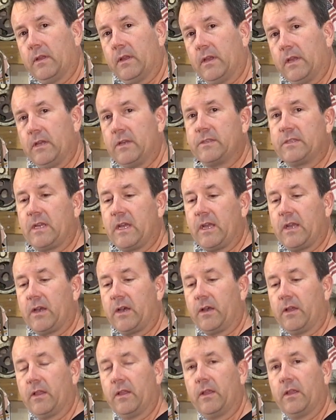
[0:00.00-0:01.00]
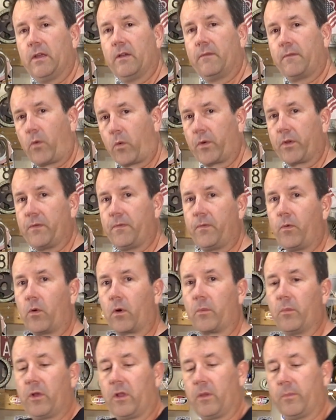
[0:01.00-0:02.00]
is a
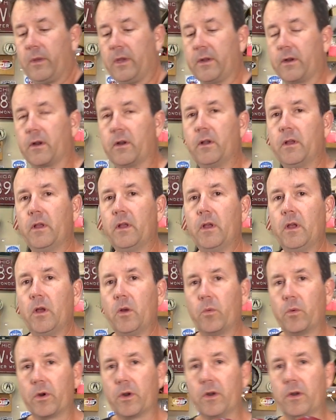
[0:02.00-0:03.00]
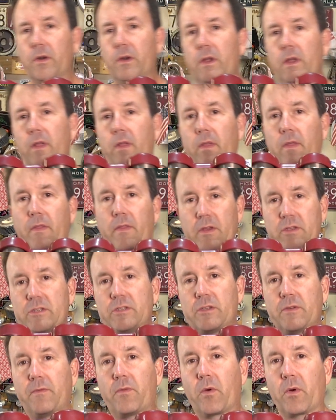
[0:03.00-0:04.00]
44mm, where this
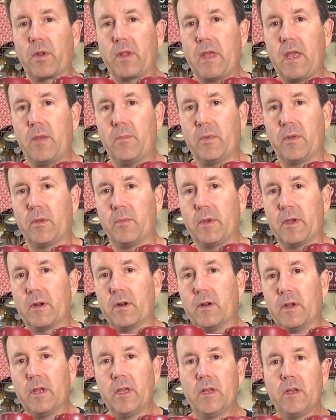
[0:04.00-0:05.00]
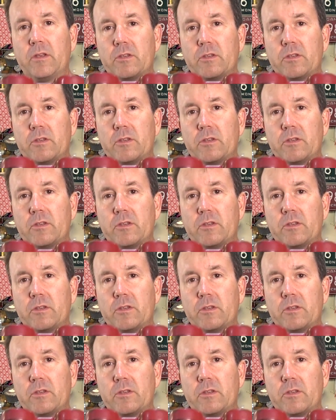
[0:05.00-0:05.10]
is a 48mm.